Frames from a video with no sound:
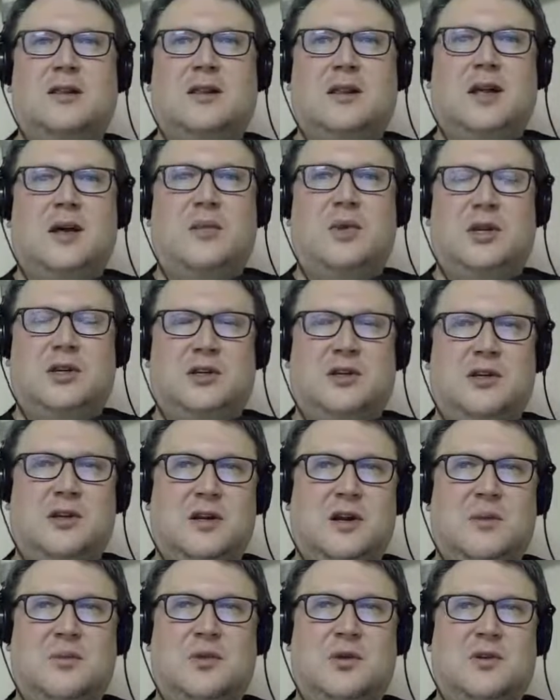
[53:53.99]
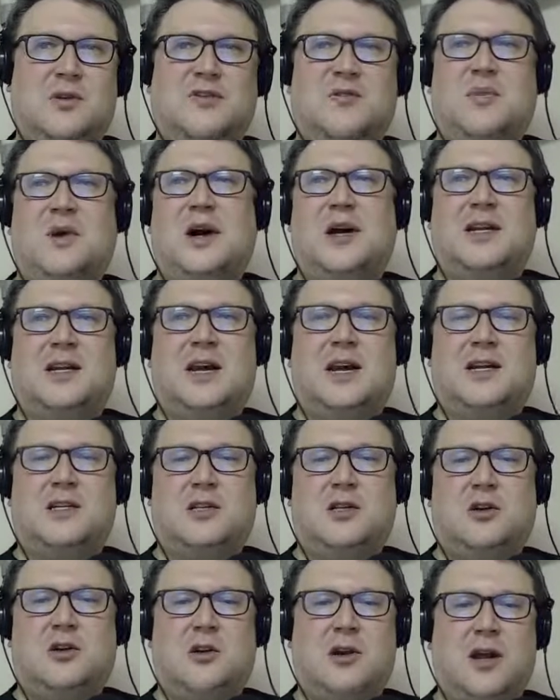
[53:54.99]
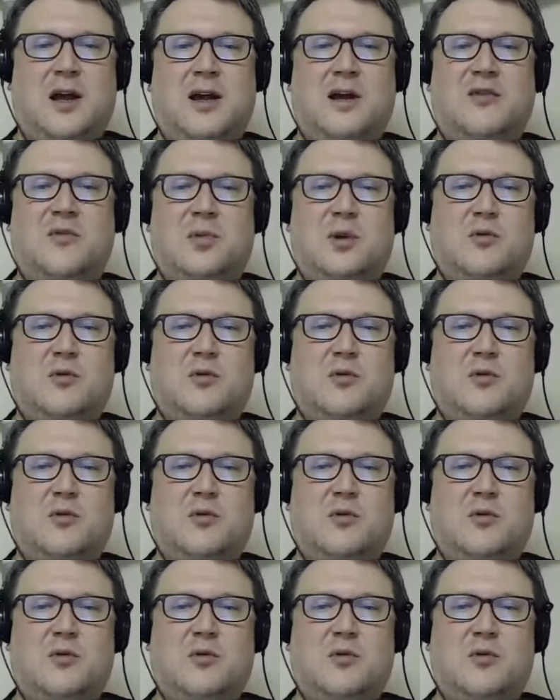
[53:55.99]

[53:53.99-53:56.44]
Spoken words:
limit to the number of podcasts that you can have,